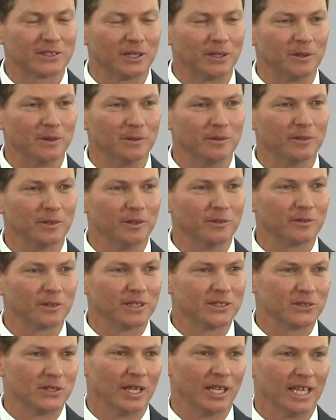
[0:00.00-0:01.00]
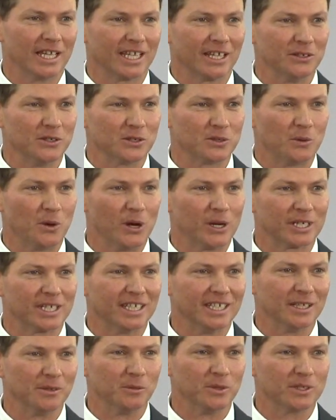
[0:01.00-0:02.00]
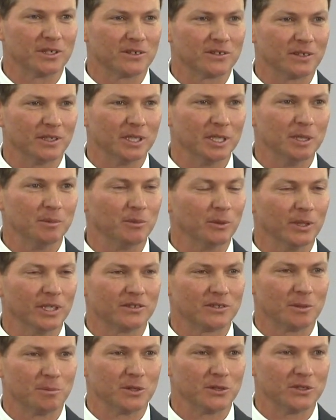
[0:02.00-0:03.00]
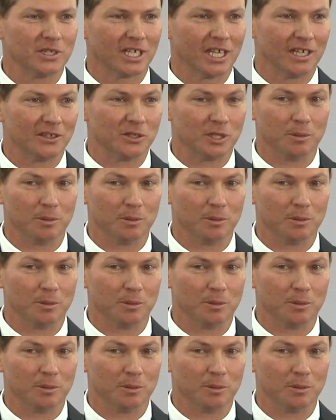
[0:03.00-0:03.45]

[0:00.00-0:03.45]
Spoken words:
so it's not like I just walked in and went to sleep. We had so much to catch